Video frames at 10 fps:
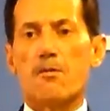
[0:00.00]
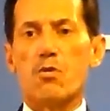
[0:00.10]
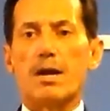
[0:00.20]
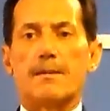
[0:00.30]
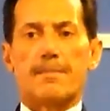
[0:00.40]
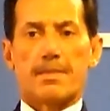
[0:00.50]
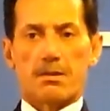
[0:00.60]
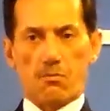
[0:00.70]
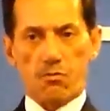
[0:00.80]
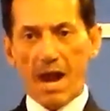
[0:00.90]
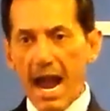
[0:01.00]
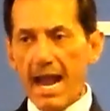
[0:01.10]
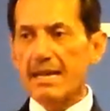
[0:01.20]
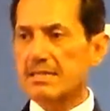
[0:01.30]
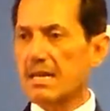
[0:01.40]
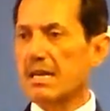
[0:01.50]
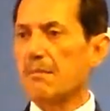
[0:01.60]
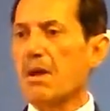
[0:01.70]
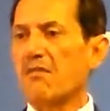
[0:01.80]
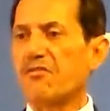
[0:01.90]
what? rise and
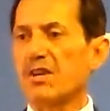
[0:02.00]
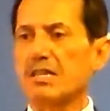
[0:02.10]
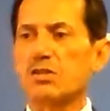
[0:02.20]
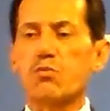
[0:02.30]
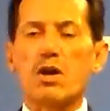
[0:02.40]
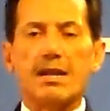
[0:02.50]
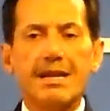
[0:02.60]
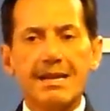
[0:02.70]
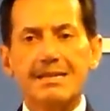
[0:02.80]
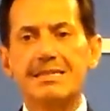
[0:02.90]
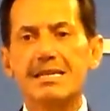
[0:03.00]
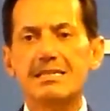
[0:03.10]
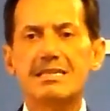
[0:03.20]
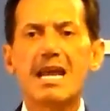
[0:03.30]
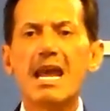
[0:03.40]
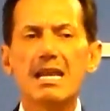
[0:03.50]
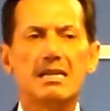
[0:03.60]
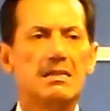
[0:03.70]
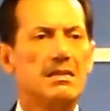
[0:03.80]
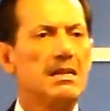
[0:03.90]
let my flesh what?
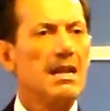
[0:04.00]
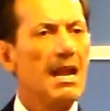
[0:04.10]
Descend.